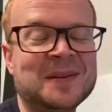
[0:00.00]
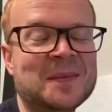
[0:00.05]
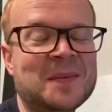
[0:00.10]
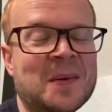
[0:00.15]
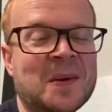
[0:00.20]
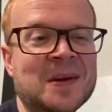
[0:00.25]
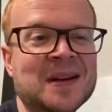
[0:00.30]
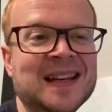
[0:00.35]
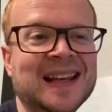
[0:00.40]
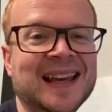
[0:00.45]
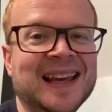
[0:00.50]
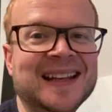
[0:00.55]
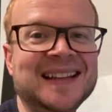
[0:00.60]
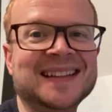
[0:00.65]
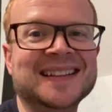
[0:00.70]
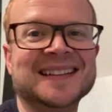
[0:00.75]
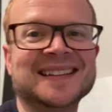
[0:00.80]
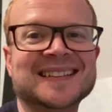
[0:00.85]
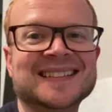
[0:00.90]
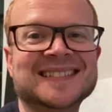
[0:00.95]
what an
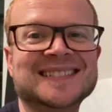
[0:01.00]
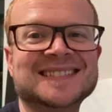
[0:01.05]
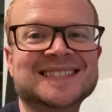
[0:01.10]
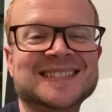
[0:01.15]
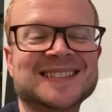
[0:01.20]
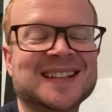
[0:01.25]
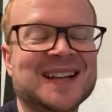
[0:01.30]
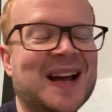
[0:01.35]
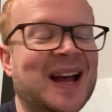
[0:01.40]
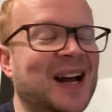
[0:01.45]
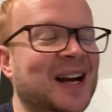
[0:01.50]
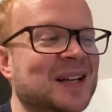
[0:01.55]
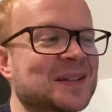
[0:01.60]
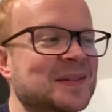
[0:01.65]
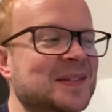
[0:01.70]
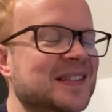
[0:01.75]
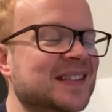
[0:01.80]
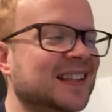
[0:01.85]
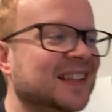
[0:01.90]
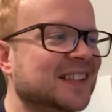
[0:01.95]
idiot. I
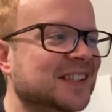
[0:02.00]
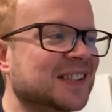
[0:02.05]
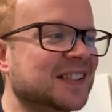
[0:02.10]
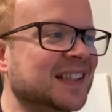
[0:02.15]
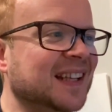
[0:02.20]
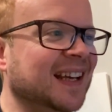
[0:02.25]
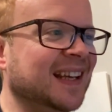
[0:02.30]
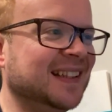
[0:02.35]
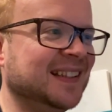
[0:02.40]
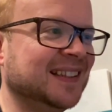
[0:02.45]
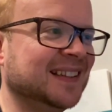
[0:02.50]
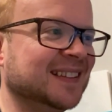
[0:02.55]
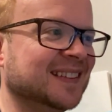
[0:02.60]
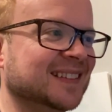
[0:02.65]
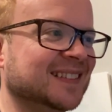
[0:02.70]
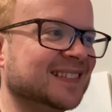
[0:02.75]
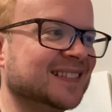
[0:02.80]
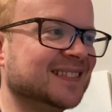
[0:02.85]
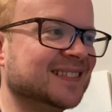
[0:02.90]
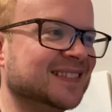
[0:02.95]
was such an idiot.
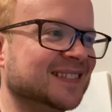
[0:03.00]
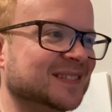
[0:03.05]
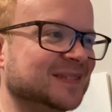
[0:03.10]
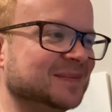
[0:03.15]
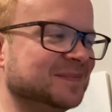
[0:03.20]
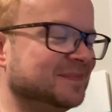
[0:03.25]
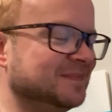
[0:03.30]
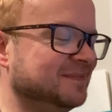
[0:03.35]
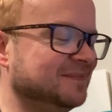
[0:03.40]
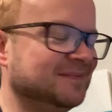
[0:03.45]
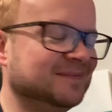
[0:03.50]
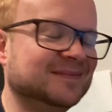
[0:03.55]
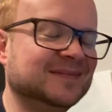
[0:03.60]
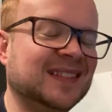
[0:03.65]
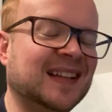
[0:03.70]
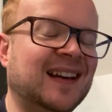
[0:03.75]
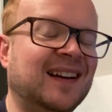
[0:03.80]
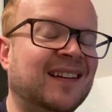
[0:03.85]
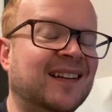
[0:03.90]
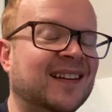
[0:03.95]

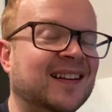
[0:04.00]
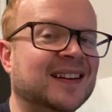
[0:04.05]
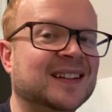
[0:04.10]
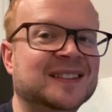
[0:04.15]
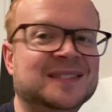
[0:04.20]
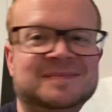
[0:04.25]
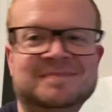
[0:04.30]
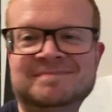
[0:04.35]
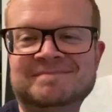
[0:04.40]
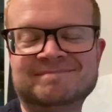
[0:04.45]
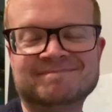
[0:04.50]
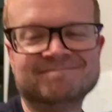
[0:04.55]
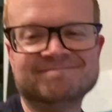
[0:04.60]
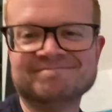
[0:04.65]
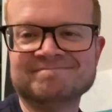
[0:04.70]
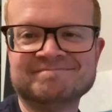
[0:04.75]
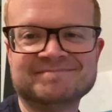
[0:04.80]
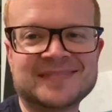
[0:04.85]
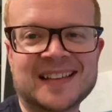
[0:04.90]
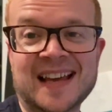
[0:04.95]
Oh,
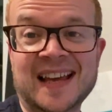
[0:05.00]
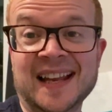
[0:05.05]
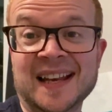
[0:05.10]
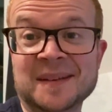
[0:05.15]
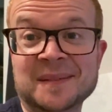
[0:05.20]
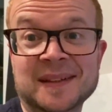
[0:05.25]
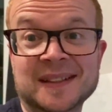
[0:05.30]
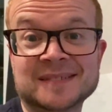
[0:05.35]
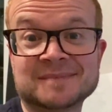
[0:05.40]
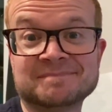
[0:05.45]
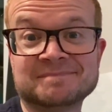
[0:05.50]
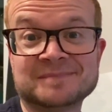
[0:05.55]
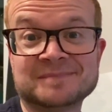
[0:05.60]
anyway.